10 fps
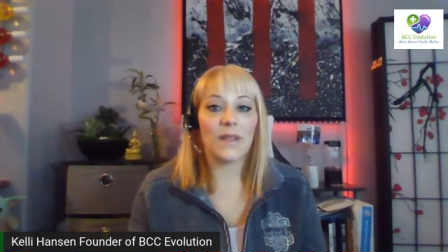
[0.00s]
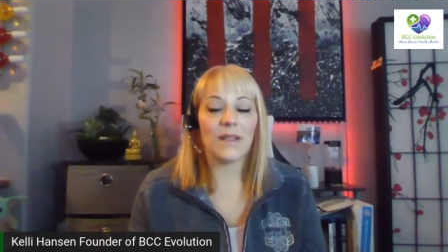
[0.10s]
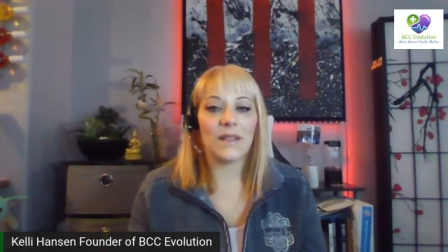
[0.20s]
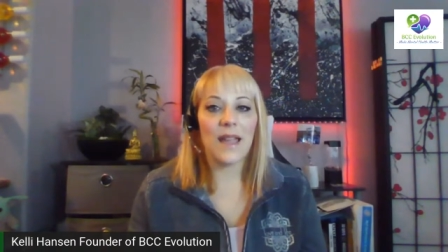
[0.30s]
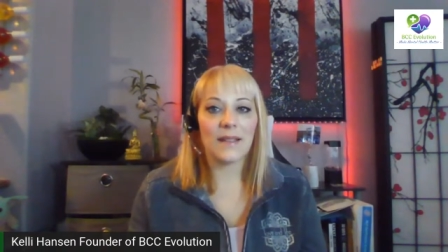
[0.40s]

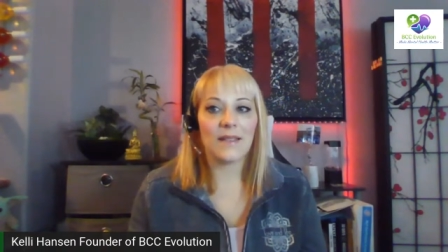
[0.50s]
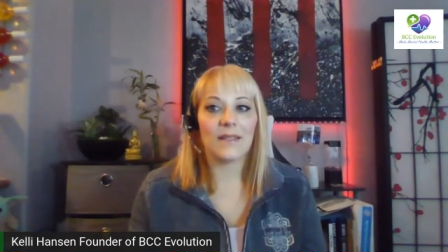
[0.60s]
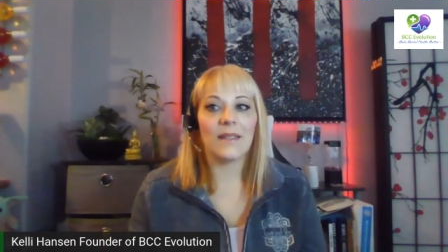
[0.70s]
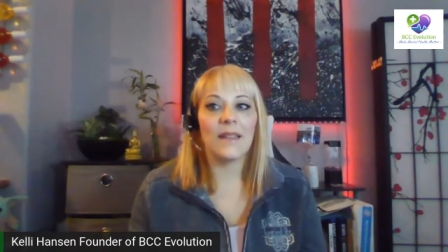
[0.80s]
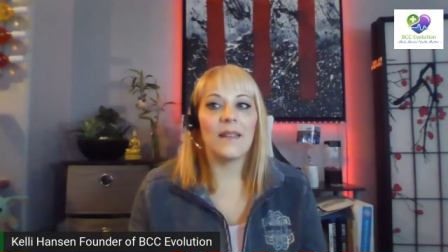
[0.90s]
And
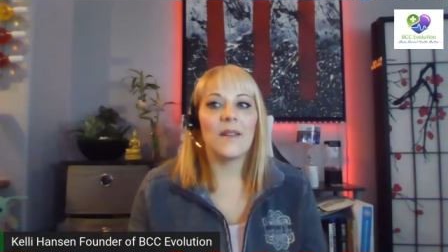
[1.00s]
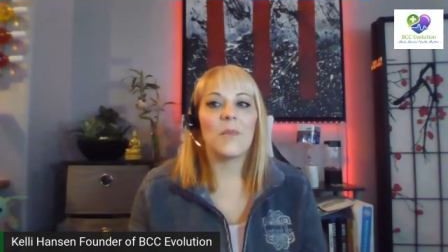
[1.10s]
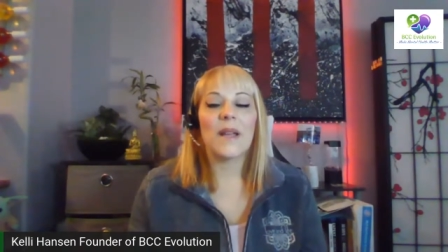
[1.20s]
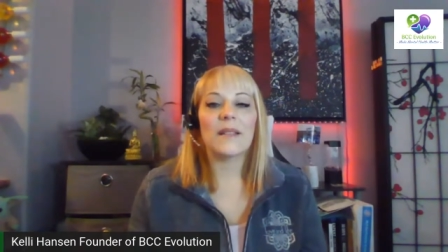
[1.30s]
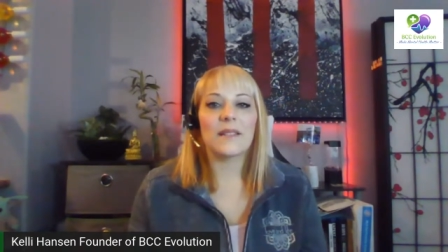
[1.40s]
yes,
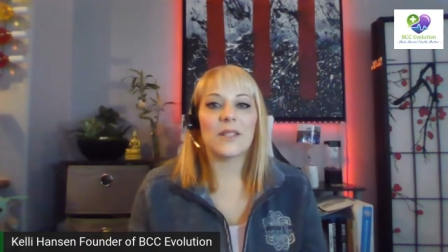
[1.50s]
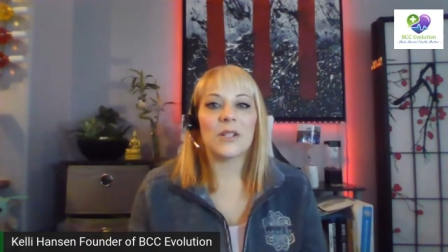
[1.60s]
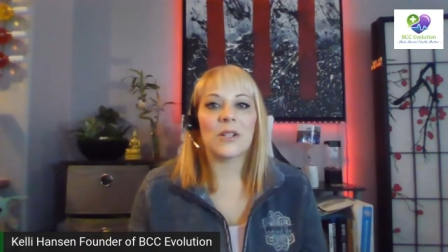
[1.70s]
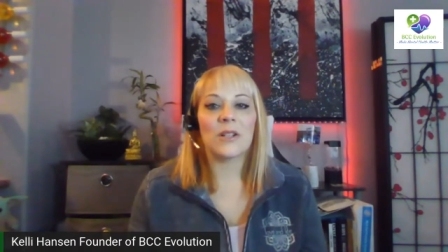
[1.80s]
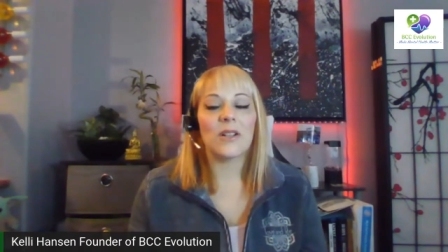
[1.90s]
my
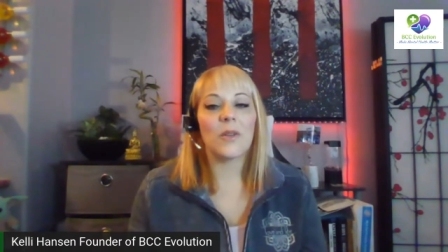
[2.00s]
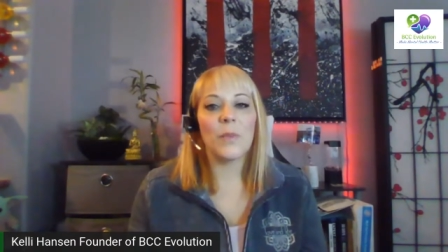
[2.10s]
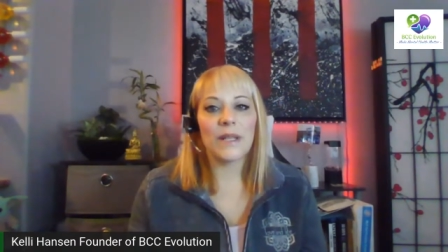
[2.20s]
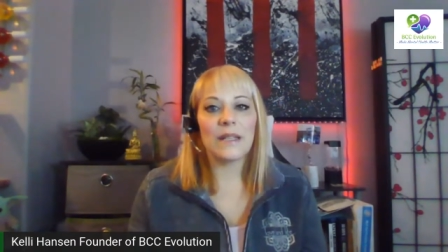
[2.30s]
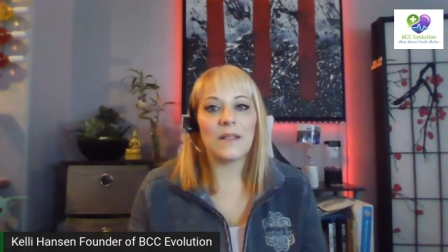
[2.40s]
sister
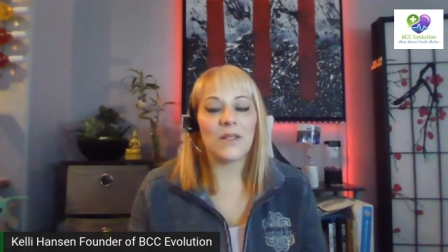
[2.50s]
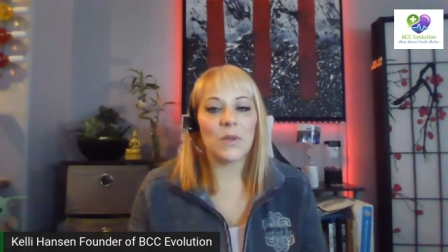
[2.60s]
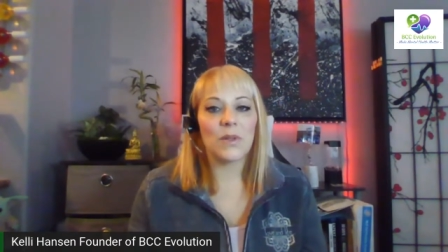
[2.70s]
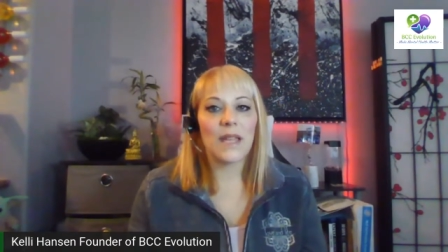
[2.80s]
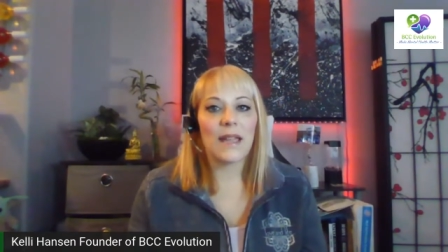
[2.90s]
completing
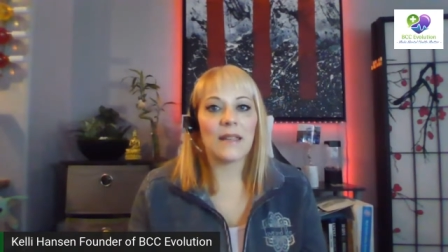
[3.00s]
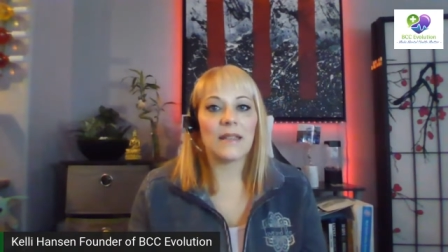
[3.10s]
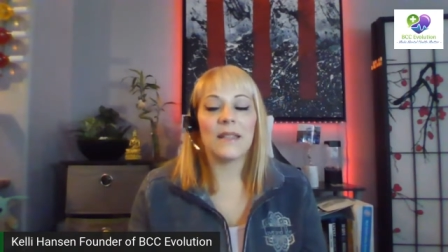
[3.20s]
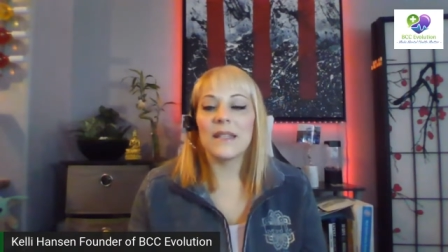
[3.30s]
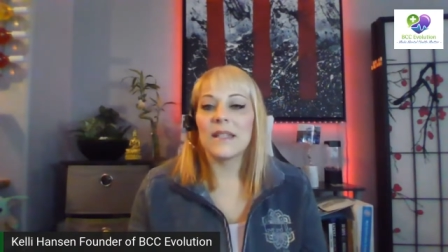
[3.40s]

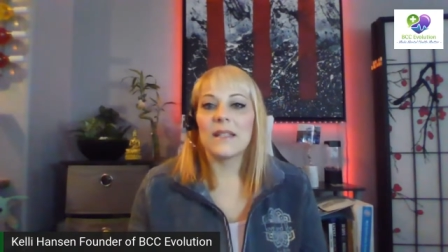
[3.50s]
suicide